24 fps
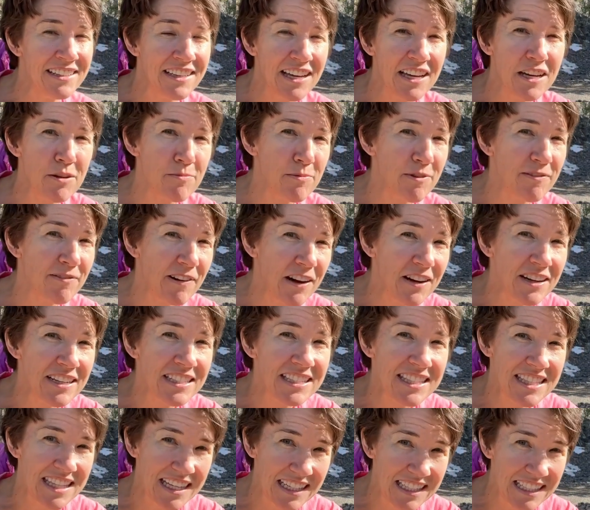It can be
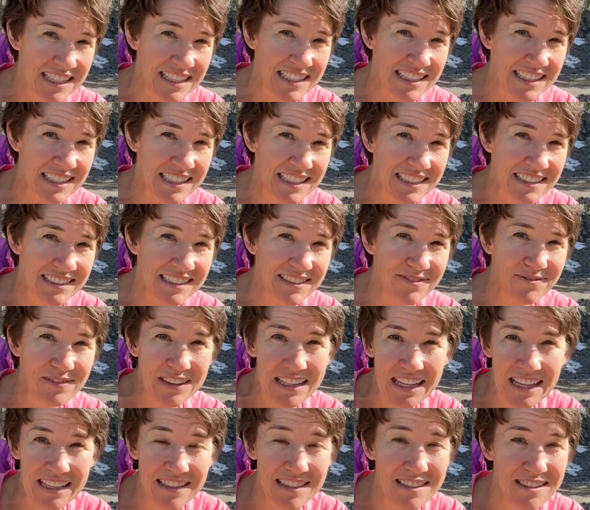various thicknesses,
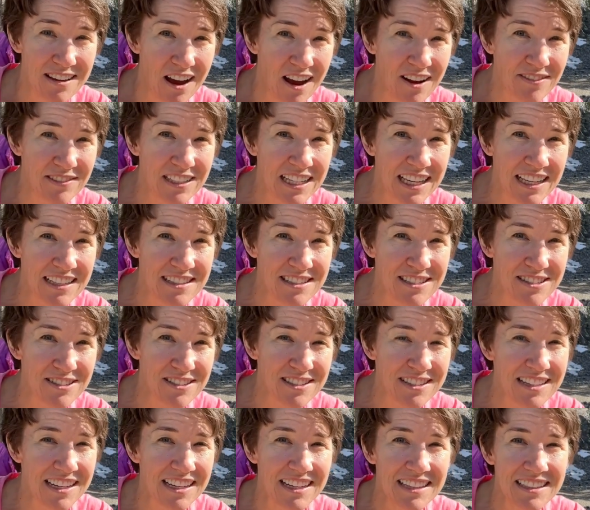it's soft against your
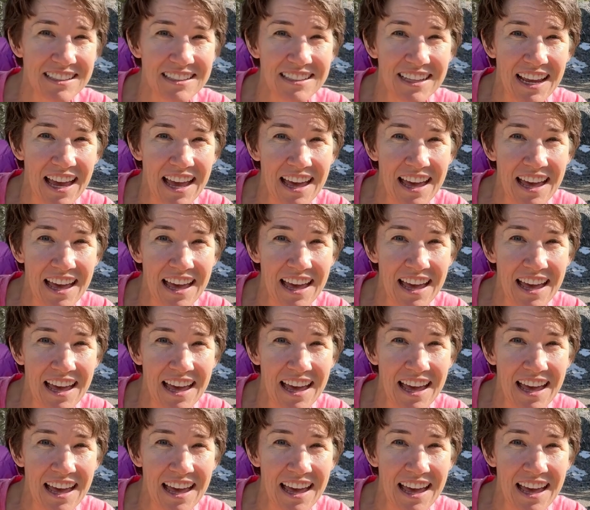skin,